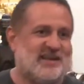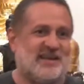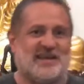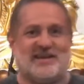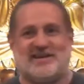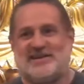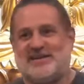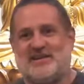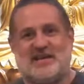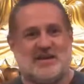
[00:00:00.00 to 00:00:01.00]
and
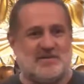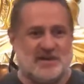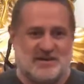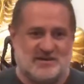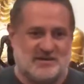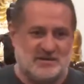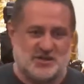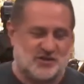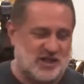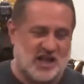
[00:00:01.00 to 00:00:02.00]

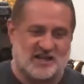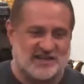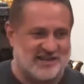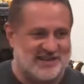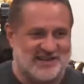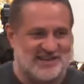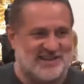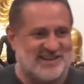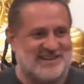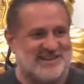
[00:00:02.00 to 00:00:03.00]
Sri Lankan,
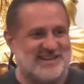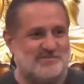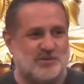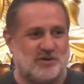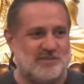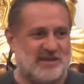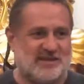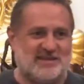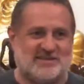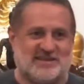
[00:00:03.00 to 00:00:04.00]
and
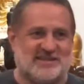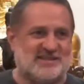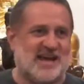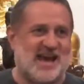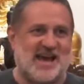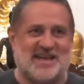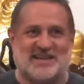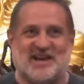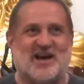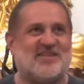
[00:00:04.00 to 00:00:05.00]
Burmese, and Thai,
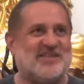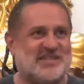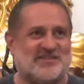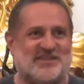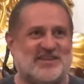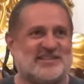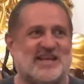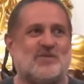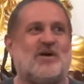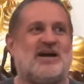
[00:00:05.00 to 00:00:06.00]
and all these different things.
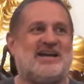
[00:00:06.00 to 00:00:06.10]
Like, what?